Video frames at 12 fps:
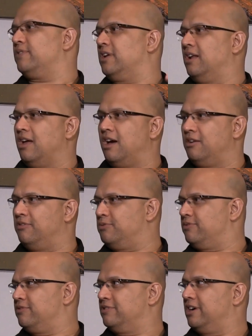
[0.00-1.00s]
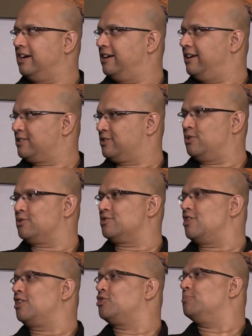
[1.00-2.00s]
a lot of excuses
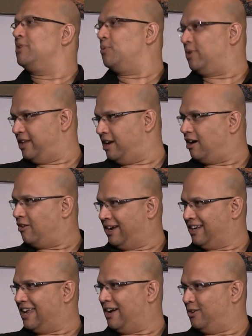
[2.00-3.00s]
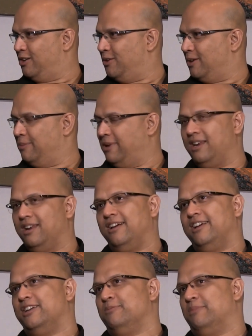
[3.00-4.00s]
not to be where they are right now, you know what I mean?
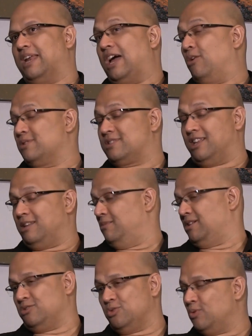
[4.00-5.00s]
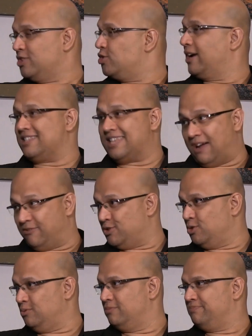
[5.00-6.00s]
But I always tell them, like, do what you guys have
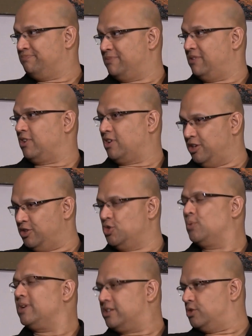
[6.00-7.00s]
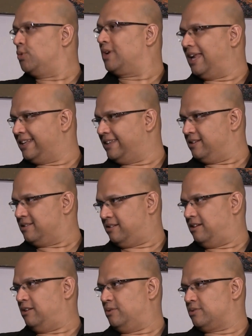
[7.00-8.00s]
to. If you're gonna do it like this,
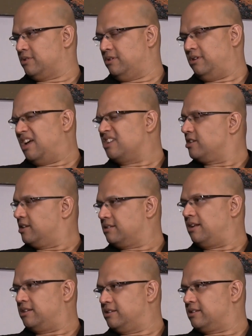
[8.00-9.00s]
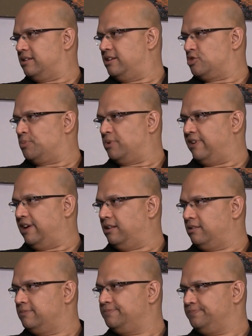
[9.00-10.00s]
you know? So logic needs to prevail.
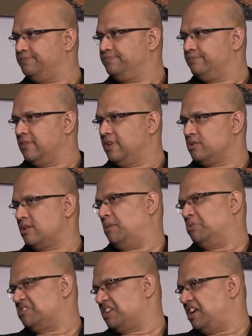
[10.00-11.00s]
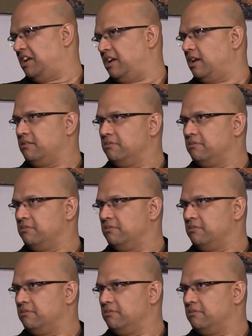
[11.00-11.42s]
Mm-hmm. So I would say